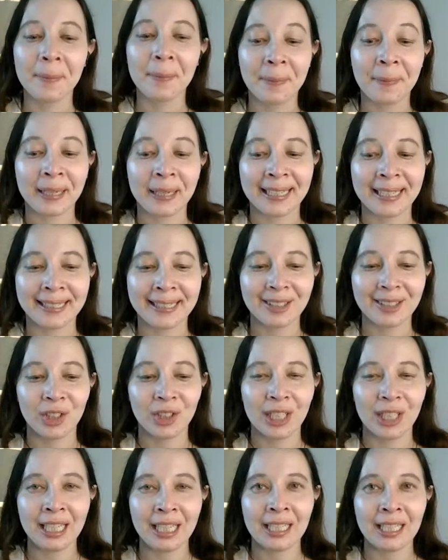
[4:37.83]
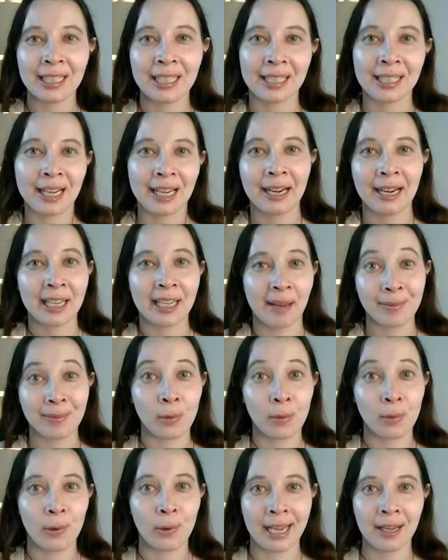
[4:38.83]
But she has kind of kept
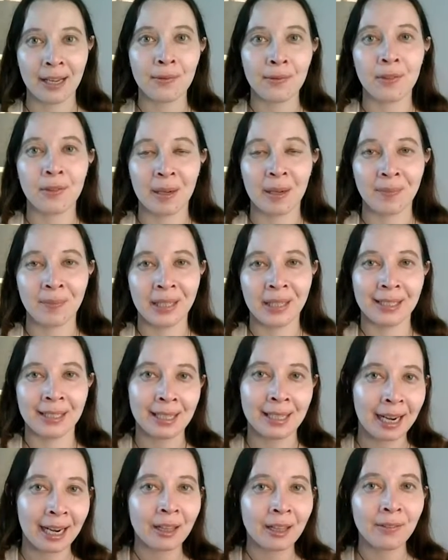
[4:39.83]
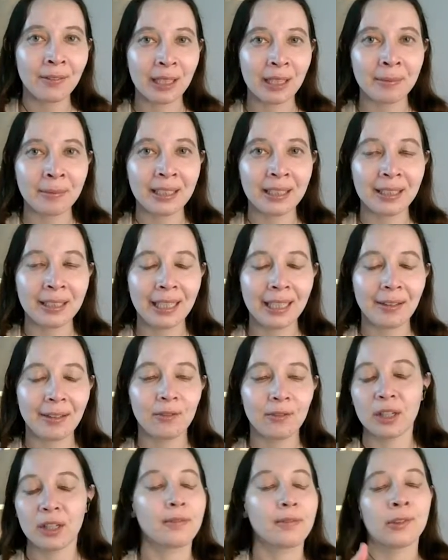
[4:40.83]
him away from his side of the family,
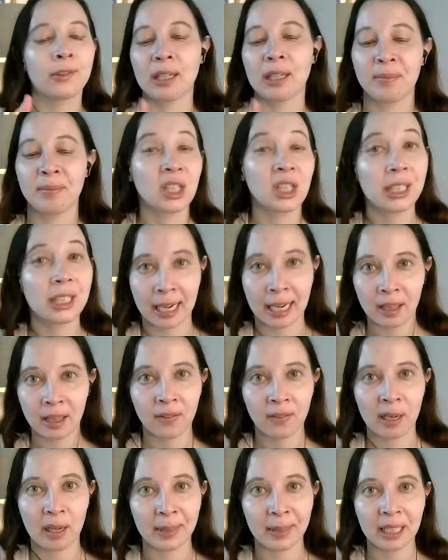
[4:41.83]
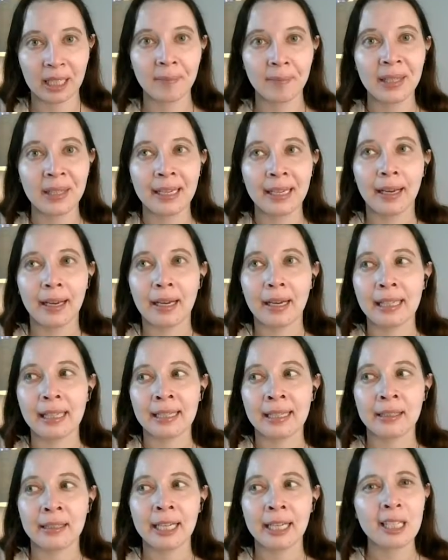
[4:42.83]
from her side of the family. And
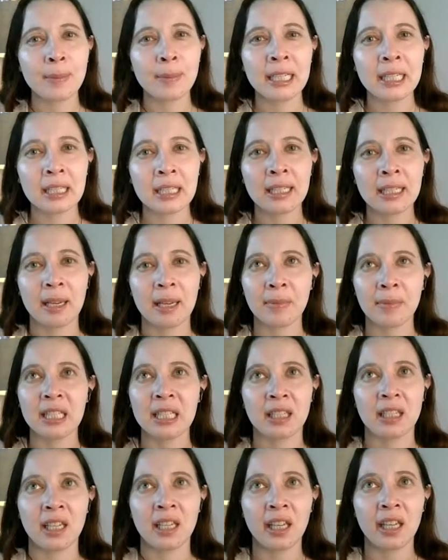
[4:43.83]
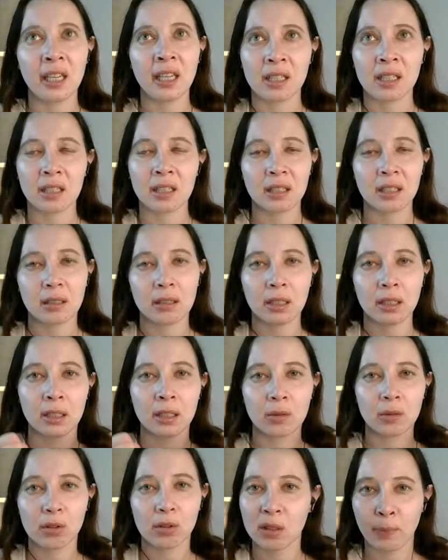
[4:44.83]
then the husband is an NPC. He just, you know,
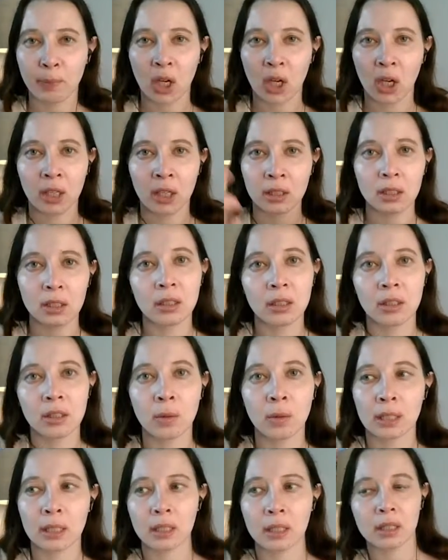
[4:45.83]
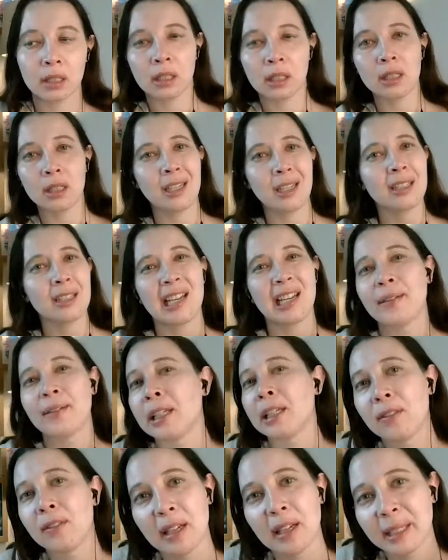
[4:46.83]
spawned into existence. He doesn't have
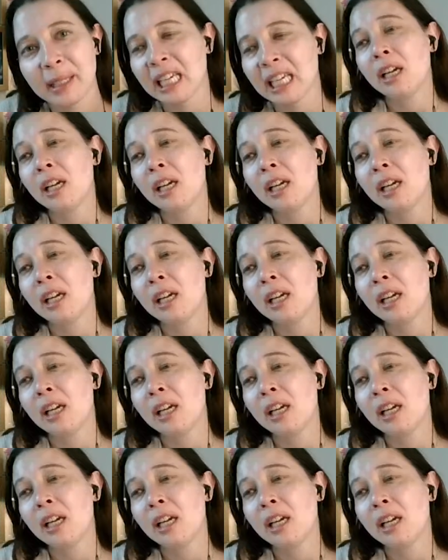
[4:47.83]
any family.